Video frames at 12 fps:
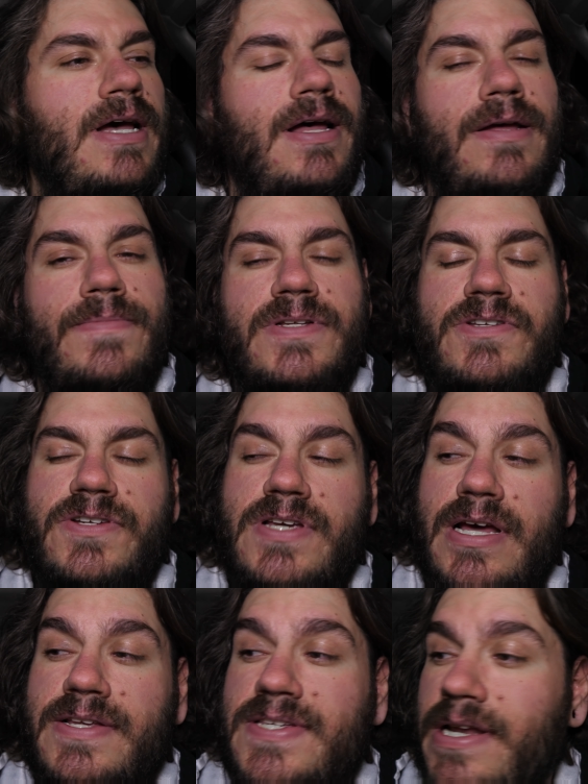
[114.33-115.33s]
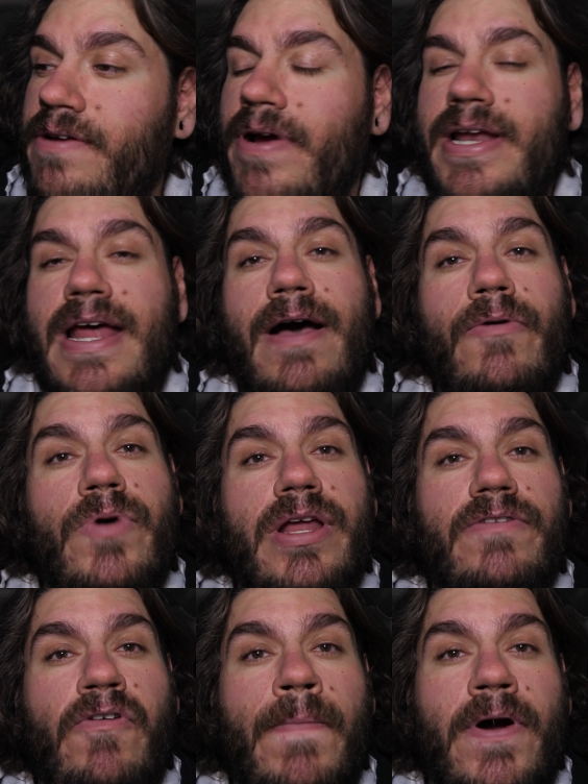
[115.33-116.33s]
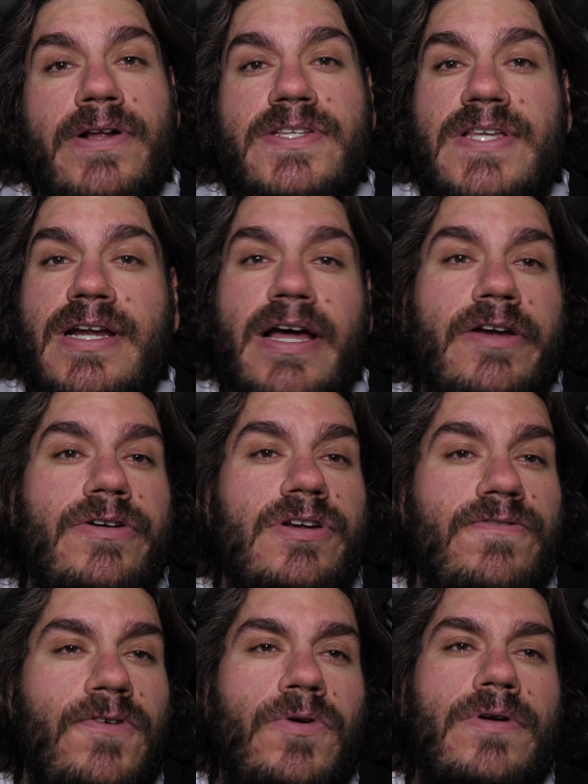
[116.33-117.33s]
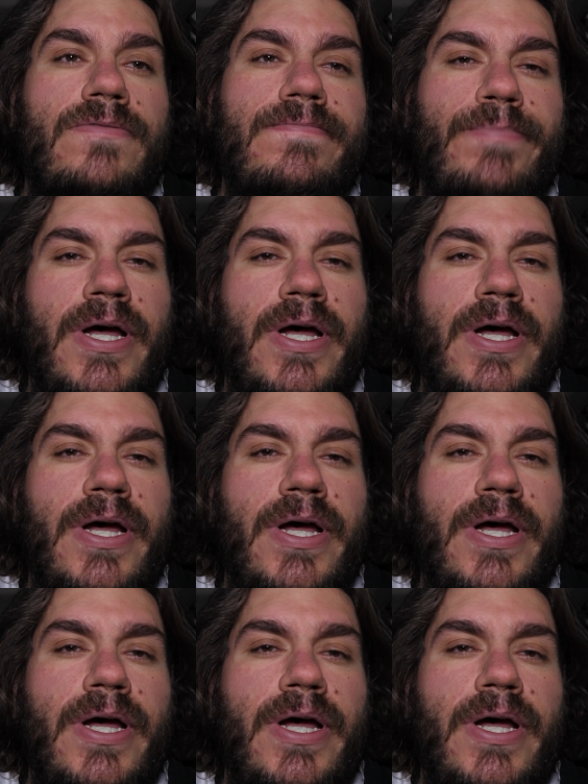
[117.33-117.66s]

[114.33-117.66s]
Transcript: Um, it's just kind of sitting right now, waiting for parts that I couldn't afford,